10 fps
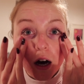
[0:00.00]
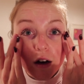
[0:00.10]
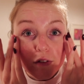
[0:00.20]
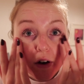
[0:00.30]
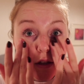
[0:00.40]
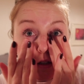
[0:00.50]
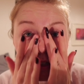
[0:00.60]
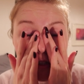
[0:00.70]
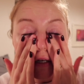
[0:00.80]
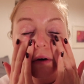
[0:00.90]
I find they're
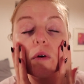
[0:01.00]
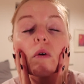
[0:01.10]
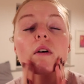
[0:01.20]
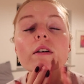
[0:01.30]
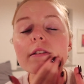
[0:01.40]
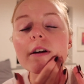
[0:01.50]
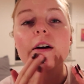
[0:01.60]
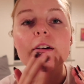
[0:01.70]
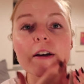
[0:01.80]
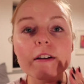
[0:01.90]
just like always
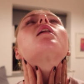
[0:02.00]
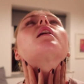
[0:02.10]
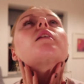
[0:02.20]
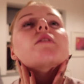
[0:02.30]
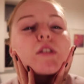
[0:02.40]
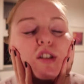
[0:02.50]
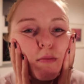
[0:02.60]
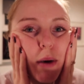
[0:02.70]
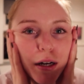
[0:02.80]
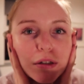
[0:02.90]
dark. This
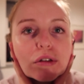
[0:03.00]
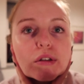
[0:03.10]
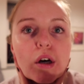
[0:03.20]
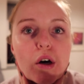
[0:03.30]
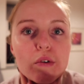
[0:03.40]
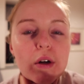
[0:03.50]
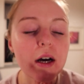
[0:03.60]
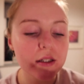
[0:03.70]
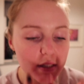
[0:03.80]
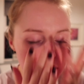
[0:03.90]
smells so
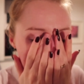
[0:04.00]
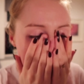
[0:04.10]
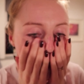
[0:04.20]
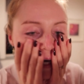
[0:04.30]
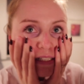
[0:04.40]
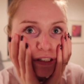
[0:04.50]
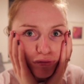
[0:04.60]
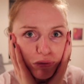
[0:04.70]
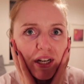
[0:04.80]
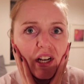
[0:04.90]
nice. It's just lasted
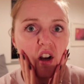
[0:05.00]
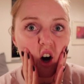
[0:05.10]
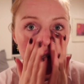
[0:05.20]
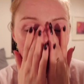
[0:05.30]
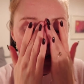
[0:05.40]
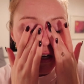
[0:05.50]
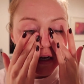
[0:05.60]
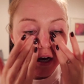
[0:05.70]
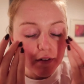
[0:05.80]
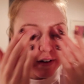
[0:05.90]
really long.
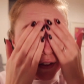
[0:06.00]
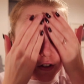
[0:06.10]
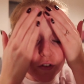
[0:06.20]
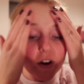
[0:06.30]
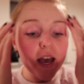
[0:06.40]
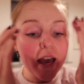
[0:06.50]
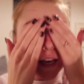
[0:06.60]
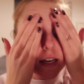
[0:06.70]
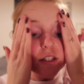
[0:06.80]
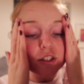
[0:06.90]
I've had this for
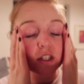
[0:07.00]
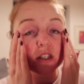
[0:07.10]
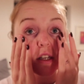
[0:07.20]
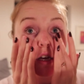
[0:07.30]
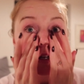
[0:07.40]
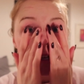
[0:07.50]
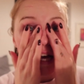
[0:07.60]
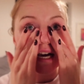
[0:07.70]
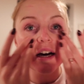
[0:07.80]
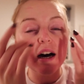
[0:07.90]
ages, and
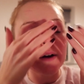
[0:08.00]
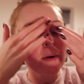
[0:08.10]
like I